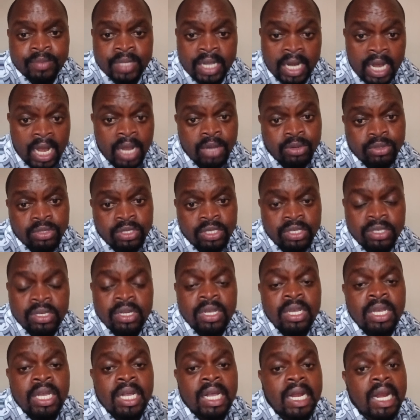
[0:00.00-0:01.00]

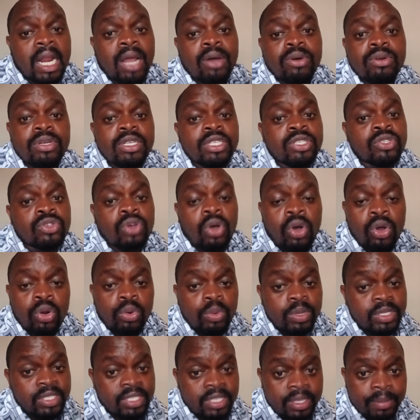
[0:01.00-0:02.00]
cloud is
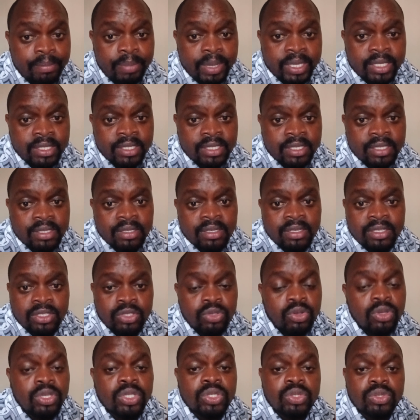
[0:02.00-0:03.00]
always the best.
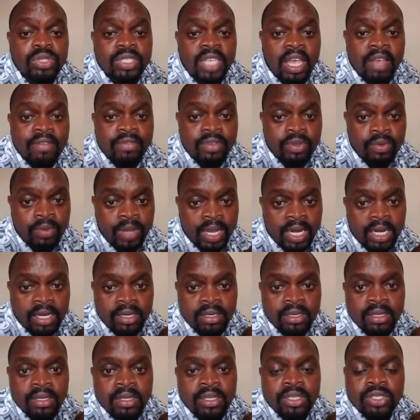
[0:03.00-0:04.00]
It's going to serve you well.
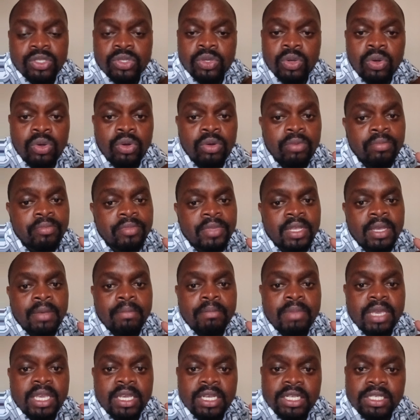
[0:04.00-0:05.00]
So
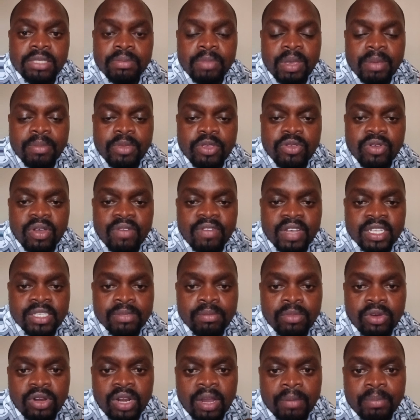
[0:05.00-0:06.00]
be it maybe you have a
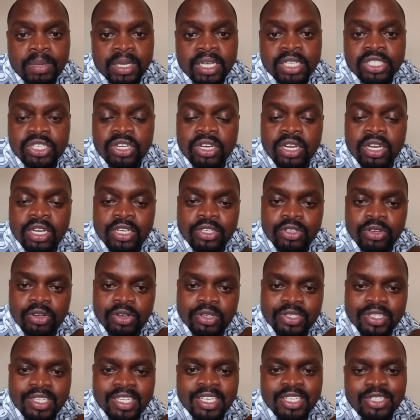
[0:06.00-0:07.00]
small application and you're
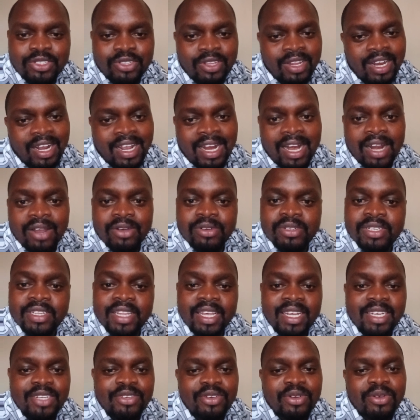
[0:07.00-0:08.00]
hosting it on a cloud,
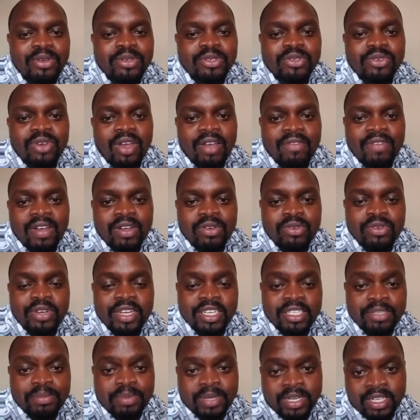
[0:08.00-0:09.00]
then you're going to have a good
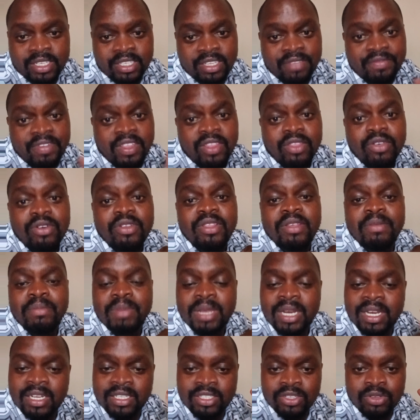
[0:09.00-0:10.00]
experience, even though the
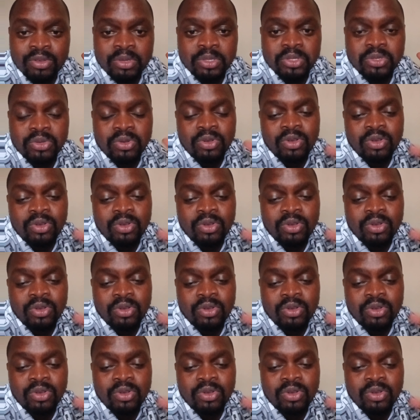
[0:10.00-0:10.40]
bill is going to